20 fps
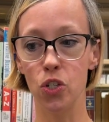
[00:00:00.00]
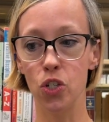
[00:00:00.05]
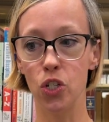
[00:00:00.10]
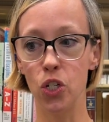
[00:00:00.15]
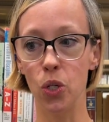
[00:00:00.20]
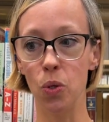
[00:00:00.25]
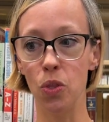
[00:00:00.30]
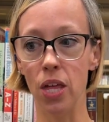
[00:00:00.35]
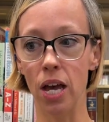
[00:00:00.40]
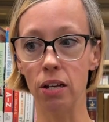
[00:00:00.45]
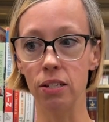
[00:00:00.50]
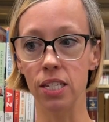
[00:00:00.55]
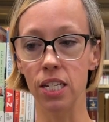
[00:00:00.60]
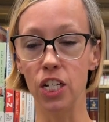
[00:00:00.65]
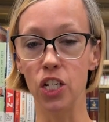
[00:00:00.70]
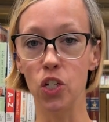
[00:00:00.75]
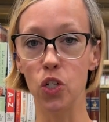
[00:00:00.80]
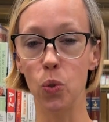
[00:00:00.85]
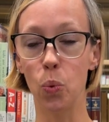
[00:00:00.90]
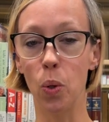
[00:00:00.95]

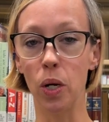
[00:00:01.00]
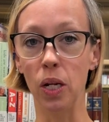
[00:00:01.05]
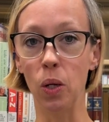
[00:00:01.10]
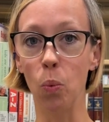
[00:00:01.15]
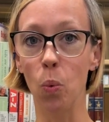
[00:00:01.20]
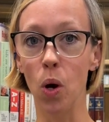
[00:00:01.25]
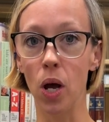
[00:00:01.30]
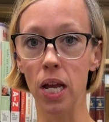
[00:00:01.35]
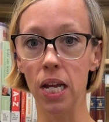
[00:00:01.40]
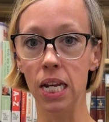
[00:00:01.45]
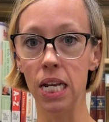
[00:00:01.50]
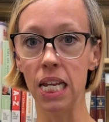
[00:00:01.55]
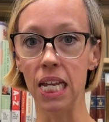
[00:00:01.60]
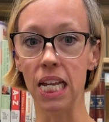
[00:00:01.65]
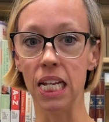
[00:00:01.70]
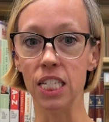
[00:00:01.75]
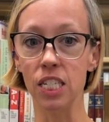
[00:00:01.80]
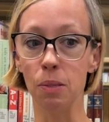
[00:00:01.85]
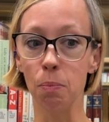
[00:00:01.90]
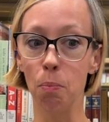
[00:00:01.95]
2021,
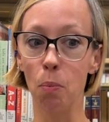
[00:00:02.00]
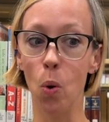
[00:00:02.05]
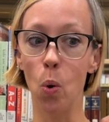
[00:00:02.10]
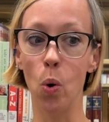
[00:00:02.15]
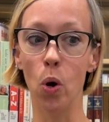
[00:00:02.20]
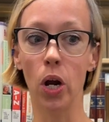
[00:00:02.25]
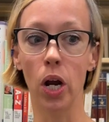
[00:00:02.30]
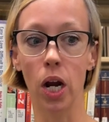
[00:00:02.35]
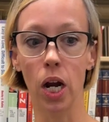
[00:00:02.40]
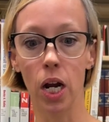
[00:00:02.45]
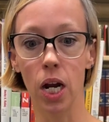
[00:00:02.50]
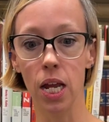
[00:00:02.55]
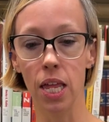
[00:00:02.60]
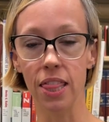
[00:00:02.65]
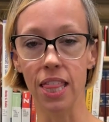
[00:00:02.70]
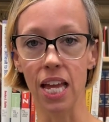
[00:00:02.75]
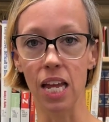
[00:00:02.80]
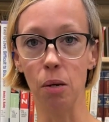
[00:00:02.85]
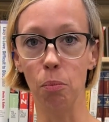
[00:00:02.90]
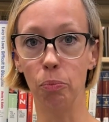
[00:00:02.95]
it's more
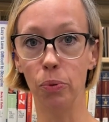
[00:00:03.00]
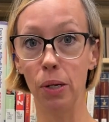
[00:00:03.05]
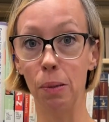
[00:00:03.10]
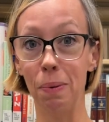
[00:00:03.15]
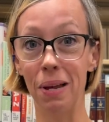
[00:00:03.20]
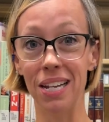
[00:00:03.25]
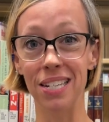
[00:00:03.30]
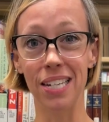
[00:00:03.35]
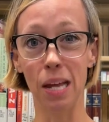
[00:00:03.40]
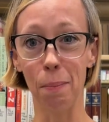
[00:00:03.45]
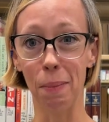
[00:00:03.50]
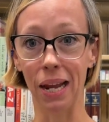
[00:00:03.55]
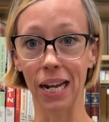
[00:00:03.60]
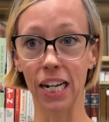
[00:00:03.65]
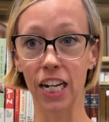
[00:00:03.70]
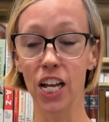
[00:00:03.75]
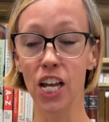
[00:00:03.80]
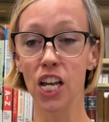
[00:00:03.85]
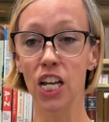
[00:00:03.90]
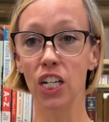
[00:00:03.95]
than
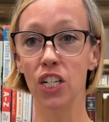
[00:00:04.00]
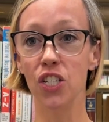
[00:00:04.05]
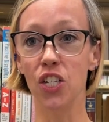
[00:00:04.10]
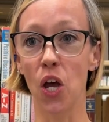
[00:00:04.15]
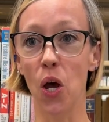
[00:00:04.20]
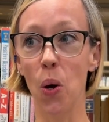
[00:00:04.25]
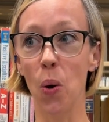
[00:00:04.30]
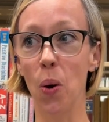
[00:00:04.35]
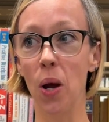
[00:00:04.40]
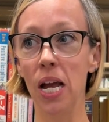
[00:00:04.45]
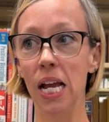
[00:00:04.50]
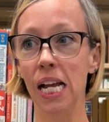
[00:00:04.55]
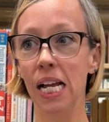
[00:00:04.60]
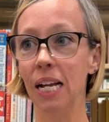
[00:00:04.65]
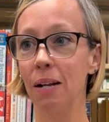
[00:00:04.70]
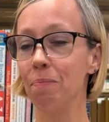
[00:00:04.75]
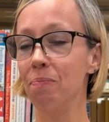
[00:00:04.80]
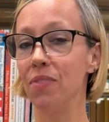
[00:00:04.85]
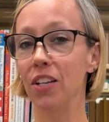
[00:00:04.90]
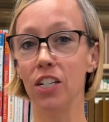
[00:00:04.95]
pre-pandemic. So
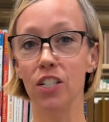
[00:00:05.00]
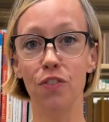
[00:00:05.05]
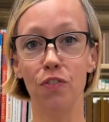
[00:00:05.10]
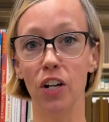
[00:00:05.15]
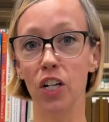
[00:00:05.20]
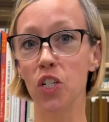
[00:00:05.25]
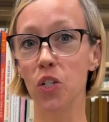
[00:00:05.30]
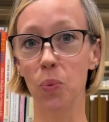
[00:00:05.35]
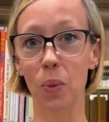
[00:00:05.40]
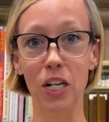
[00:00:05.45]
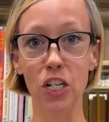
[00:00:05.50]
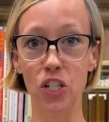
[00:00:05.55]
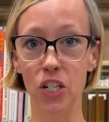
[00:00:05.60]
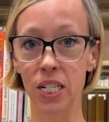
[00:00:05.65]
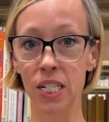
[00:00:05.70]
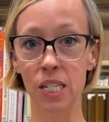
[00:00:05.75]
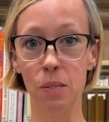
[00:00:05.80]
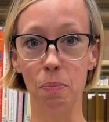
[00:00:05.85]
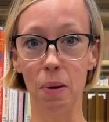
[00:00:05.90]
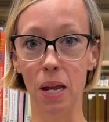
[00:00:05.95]
there's
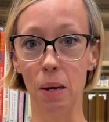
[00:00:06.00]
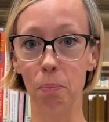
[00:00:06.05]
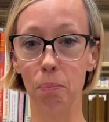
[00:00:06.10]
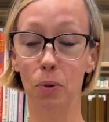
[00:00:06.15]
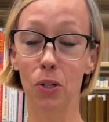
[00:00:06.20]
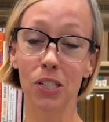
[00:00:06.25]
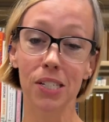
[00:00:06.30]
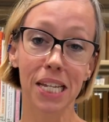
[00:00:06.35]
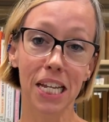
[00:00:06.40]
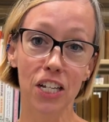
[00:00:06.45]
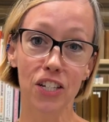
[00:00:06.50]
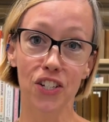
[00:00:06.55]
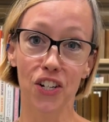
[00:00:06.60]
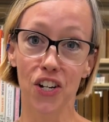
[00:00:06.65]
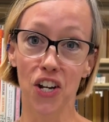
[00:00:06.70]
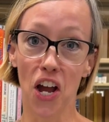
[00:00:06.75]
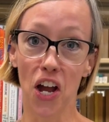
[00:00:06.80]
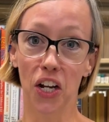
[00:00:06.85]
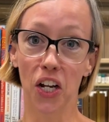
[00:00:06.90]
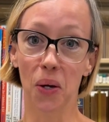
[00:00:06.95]
fluctuations, but book sales are
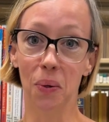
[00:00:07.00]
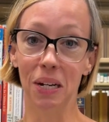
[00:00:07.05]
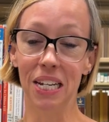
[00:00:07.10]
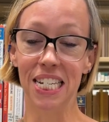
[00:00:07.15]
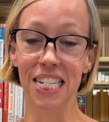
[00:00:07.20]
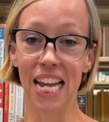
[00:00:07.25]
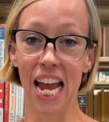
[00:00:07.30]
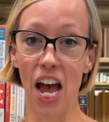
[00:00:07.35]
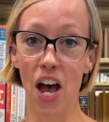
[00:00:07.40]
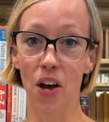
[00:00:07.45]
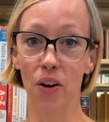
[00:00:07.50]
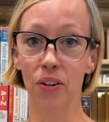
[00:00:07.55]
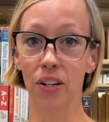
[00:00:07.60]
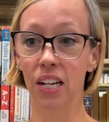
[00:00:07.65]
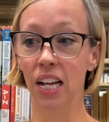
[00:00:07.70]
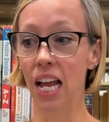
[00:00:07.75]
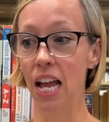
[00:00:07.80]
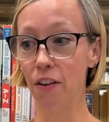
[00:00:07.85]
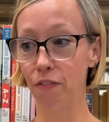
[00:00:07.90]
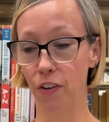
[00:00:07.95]
not going down
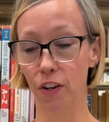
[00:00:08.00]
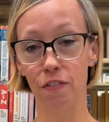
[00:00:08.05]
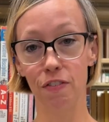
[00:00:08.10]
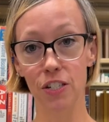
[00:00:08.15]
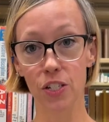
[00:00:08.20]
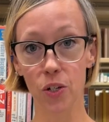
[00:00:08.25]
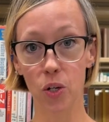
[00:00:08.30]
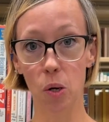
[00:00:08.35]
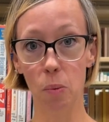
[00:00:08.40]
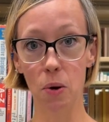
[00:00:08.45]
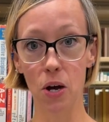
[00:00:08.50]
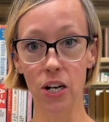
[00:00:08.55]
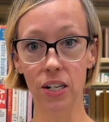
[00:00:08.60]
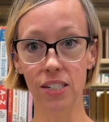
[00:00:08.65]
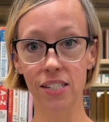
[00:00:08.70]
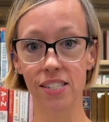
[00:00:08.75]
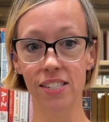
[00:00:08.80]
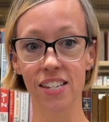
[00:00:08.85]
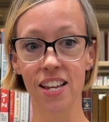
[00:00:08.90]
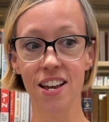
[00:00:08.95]
for physical
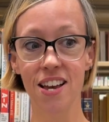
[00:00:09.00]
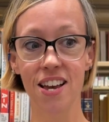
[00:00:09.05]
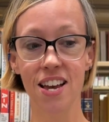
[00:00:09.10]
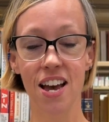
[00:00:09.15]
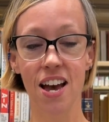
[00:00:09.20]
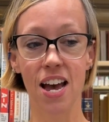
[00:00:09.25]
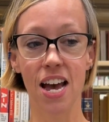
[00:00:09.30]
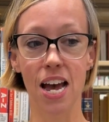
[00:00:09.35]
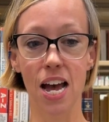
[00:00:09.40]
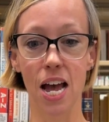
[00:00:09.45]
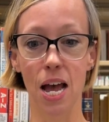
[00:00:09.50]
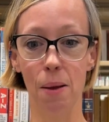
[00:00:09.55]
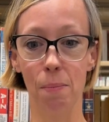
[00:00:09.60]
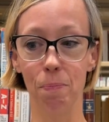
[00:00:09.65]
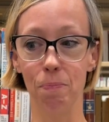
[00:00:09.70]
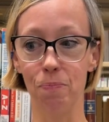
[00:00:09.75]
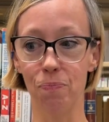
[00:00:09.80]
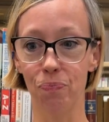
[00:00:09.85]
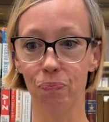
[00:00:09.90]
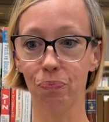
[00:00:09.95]
books.
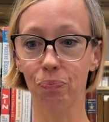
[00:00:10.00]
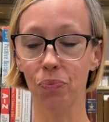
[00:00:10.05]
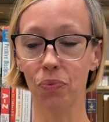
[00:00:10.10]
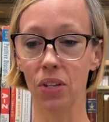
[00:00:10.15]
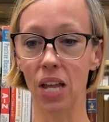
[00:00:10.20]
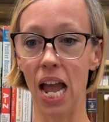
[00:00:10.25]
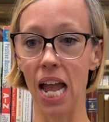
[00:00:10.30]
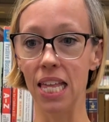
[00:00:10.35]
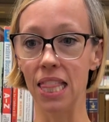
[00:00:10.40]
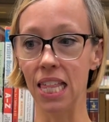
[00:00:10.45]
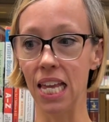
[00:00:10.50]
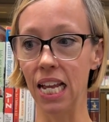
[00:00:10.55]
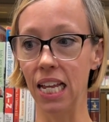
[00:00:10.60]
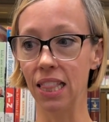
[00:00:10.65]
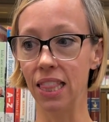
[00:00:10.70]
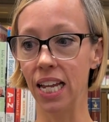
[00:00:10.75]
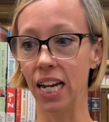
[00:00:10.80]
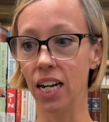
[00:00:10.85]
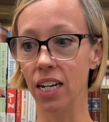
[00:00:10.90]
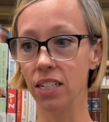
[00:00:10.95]
I
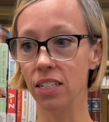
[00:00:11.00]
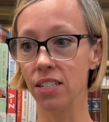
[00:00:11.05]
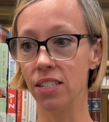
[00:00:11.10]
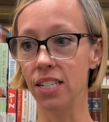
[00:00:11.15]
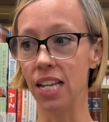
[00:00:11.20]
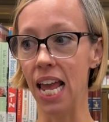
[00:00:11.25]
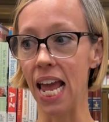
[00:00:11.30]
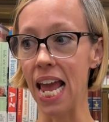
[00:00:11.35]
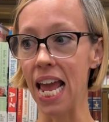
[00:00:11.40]
think there's